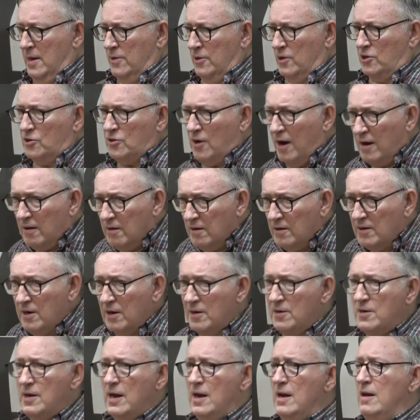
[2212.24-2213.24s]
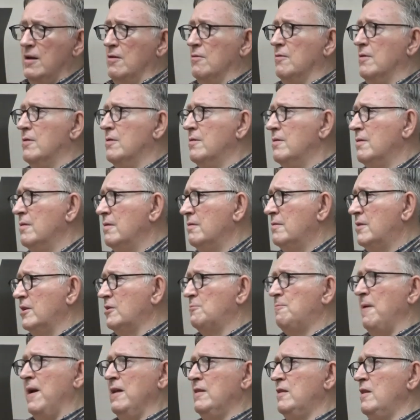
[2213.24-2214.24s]
The struggle continued.
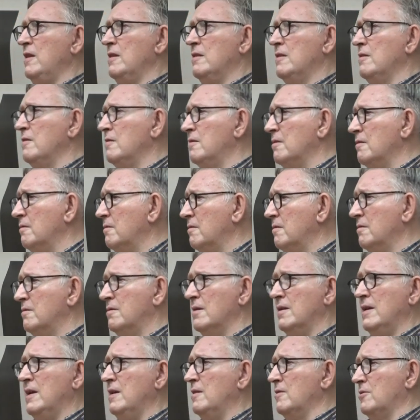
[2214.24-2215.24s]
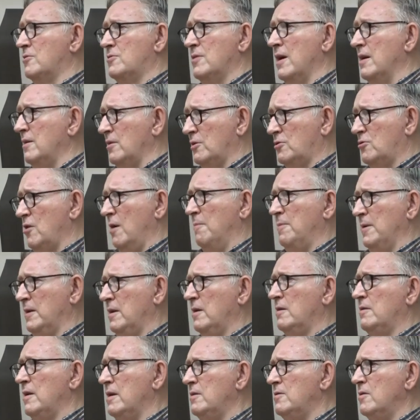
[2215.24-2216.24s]
Despite the leaders trying to stop it,
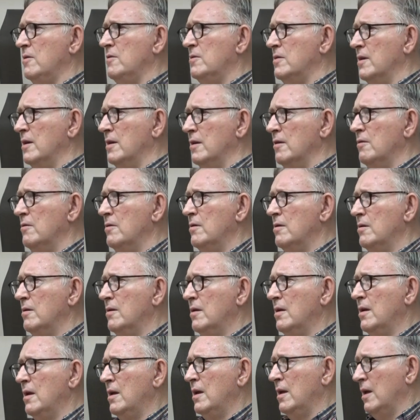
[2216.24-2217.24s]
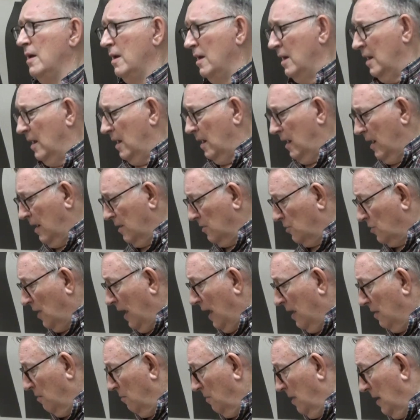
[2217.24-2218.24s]
it continued. In
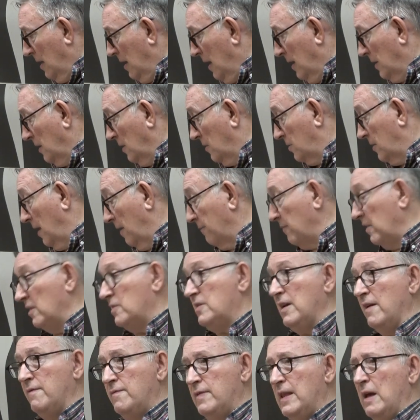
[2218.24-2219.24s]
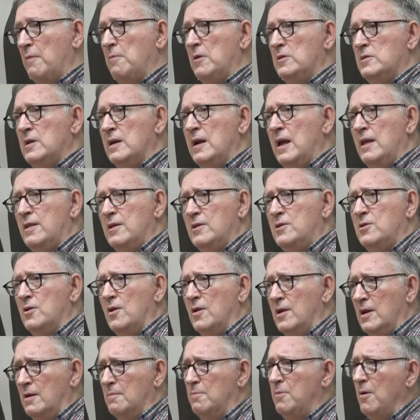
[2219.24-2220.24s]
January 1977, that was another
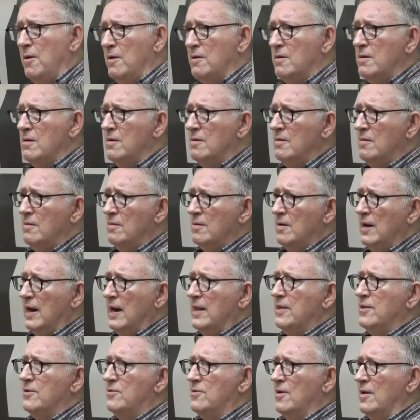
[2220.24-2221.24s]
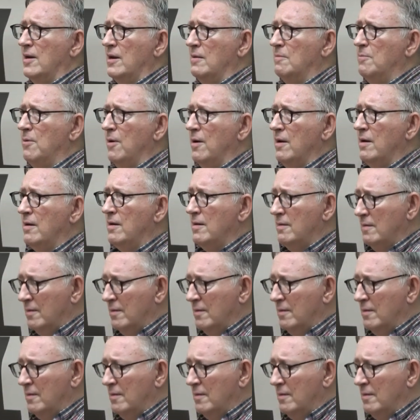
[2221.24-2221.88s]
turning point. Another turning point.